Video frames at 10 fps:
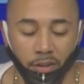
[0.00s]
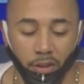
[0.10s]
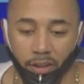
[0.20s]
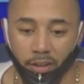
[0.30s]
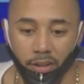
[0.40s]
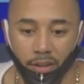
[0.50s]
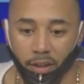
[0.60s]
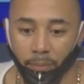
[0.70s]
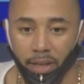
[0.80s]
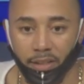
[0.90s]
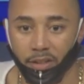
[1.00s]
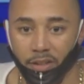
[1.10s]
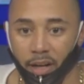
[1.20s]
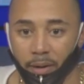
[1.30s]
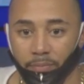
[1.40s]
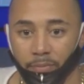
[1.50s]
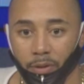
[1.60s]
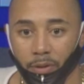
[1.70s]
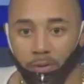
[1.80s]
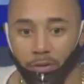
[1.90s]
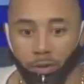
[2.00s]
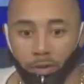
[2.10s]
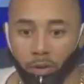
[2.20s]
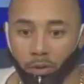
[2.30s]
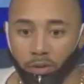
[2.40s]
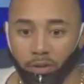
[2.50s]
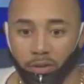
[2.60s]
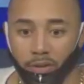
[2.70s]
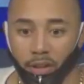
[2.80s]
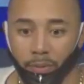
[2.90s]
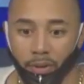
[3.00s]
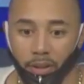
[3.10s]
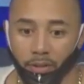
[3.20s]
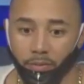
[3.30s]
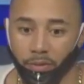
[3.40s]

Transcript: So he did an amazing job, you know, on short notice, coming in,